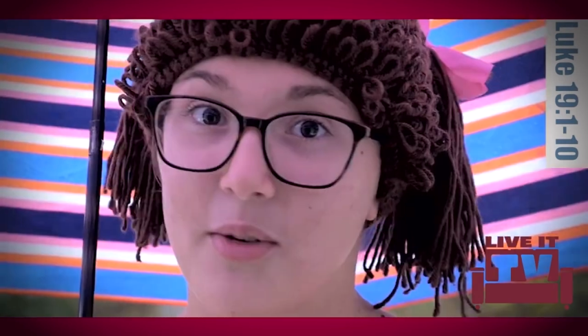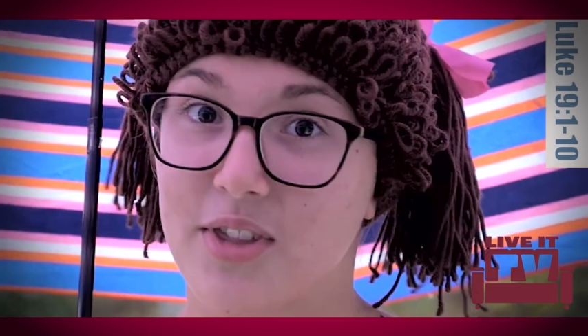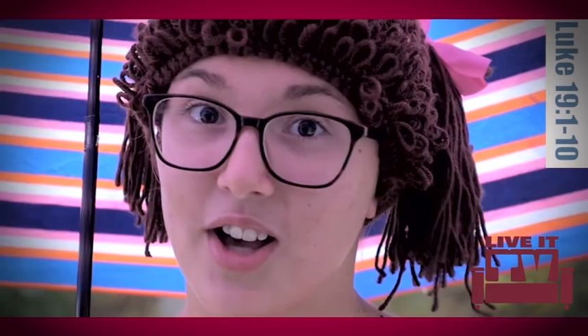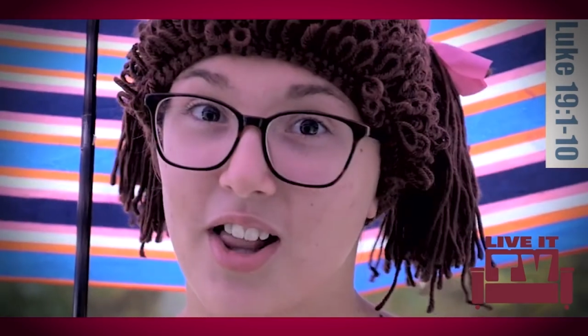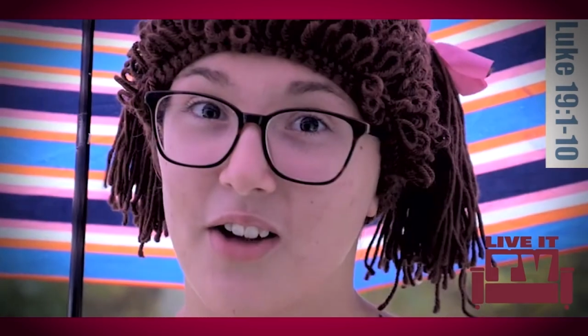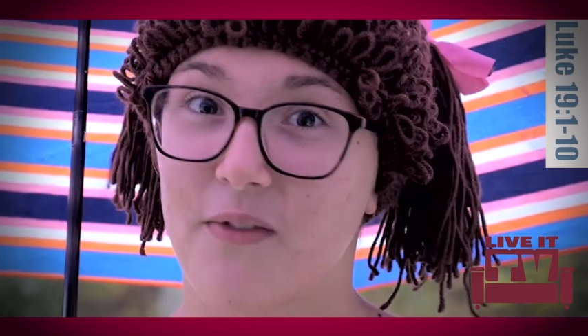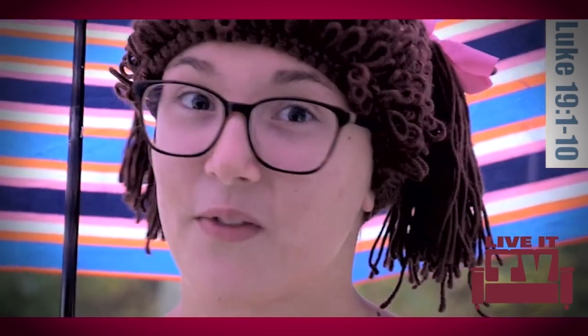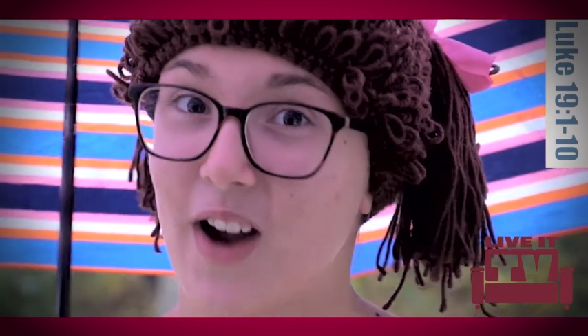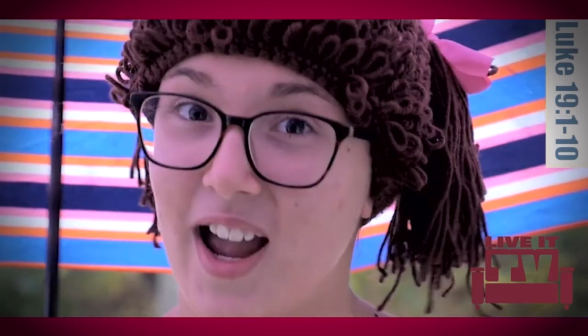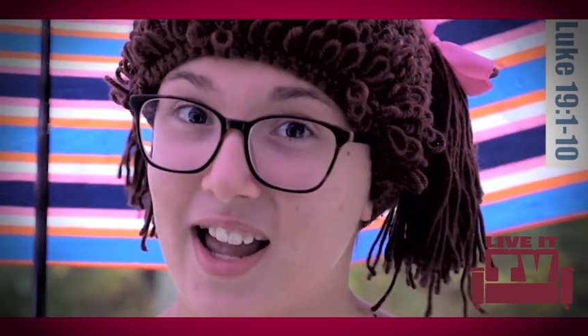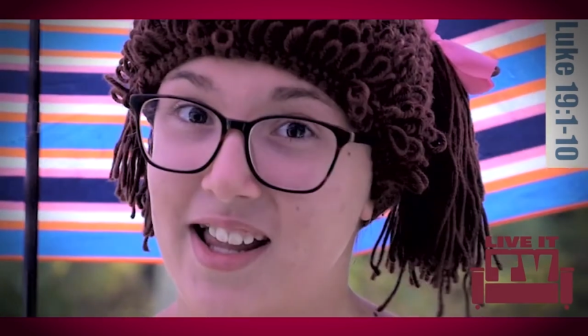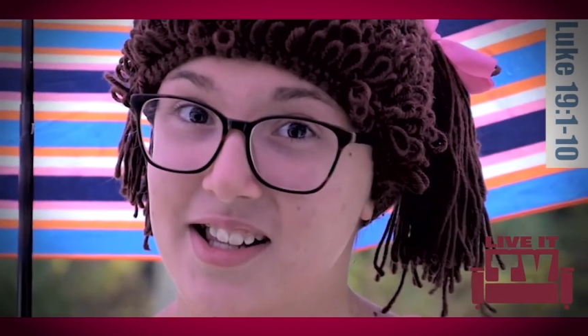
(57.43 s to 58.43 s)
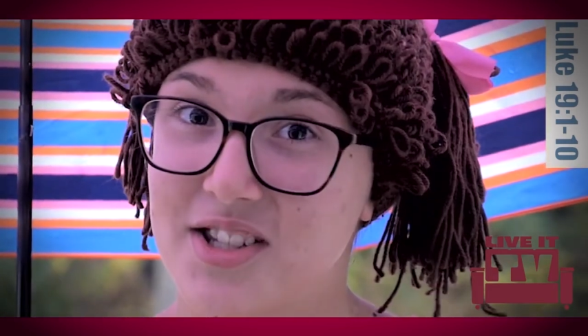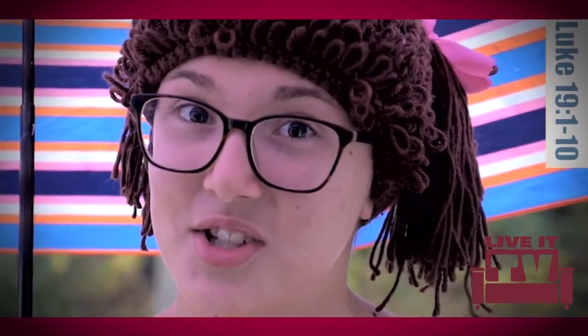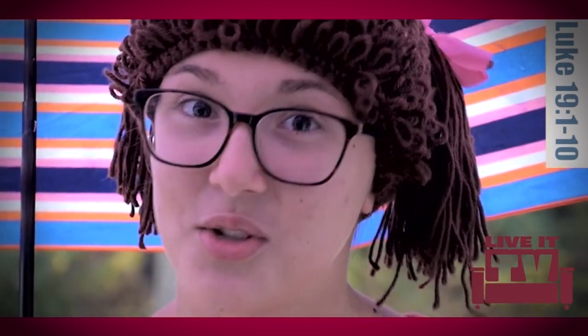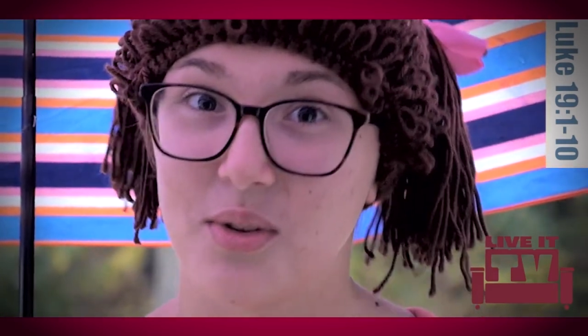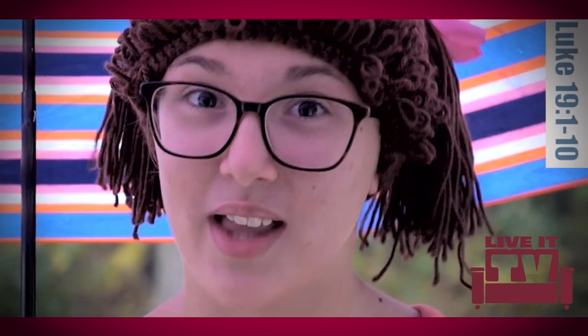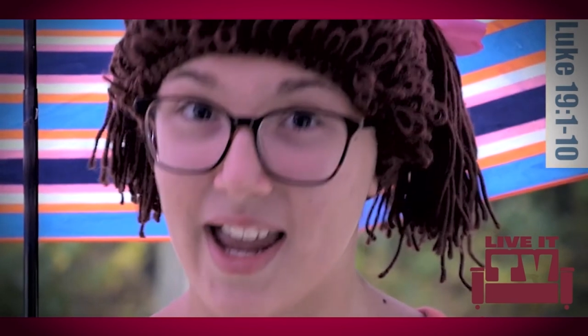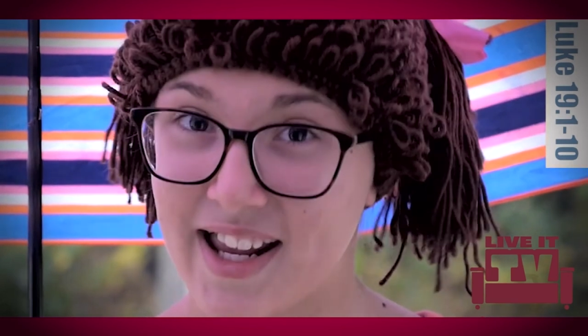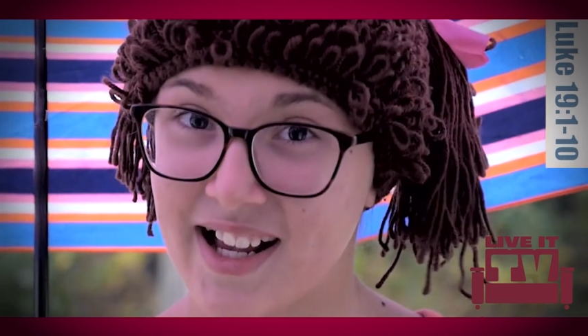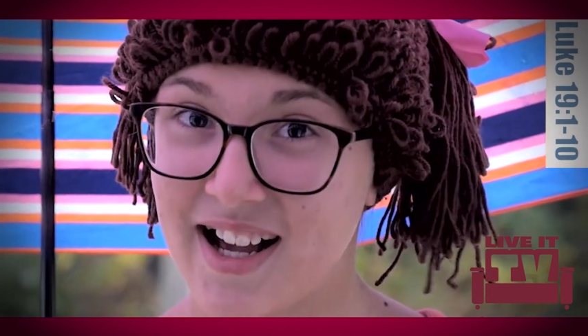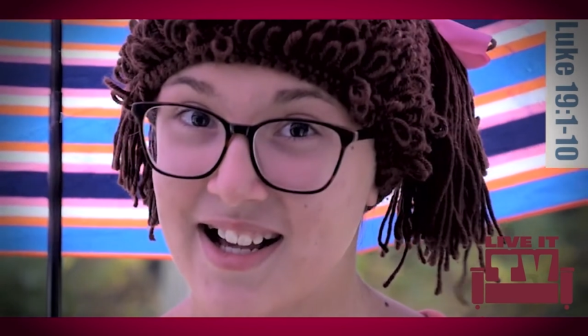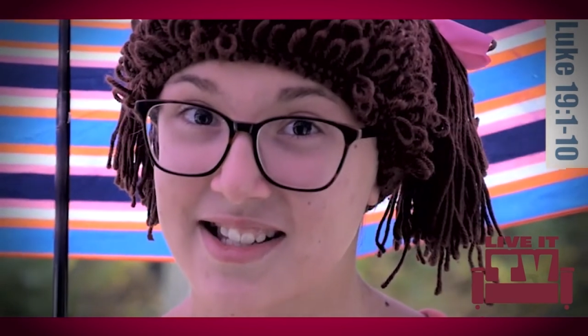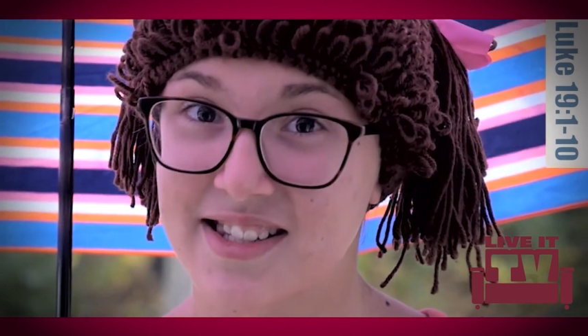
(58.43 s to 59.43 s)
With all our friends who like
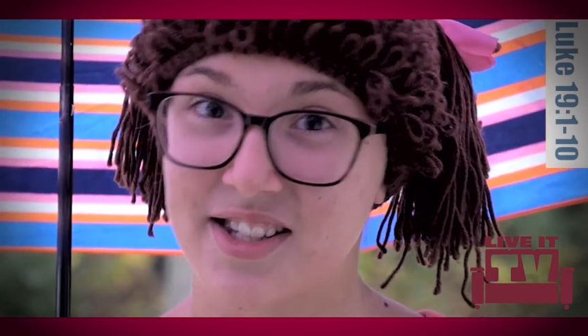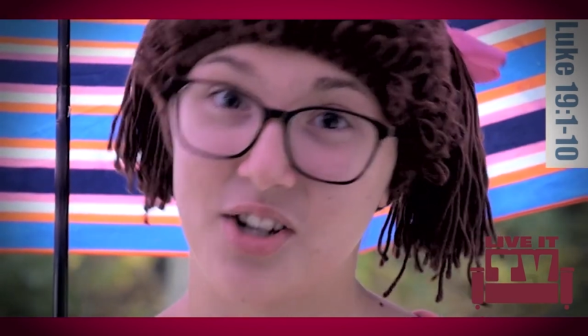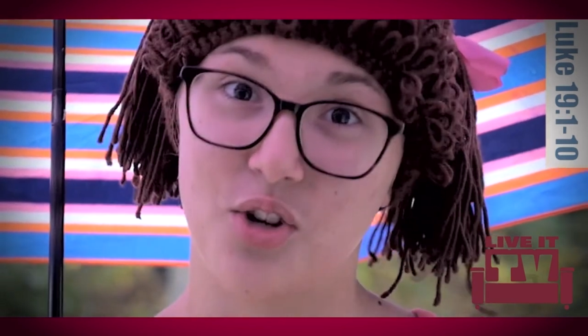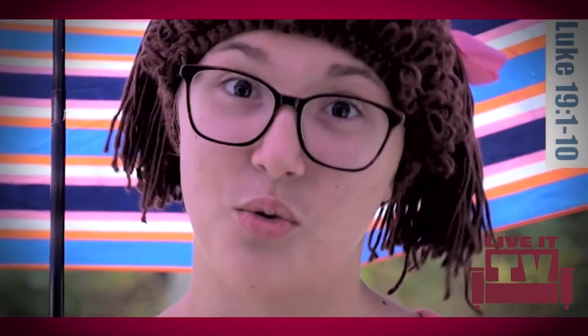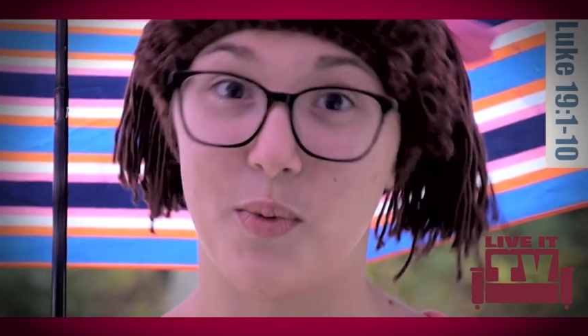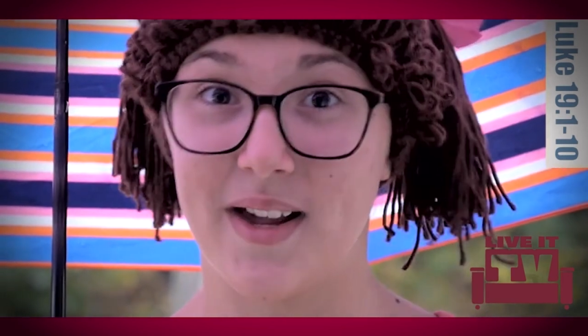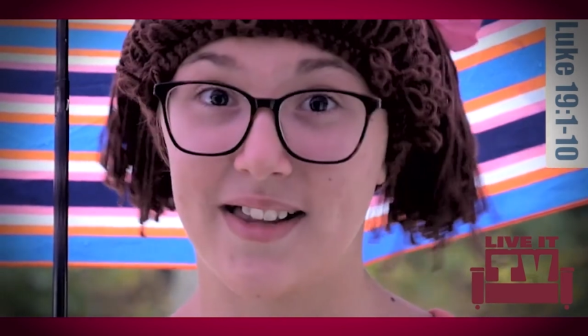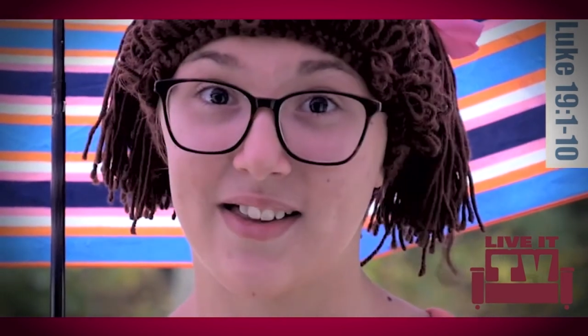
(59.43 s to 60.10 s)
us and who we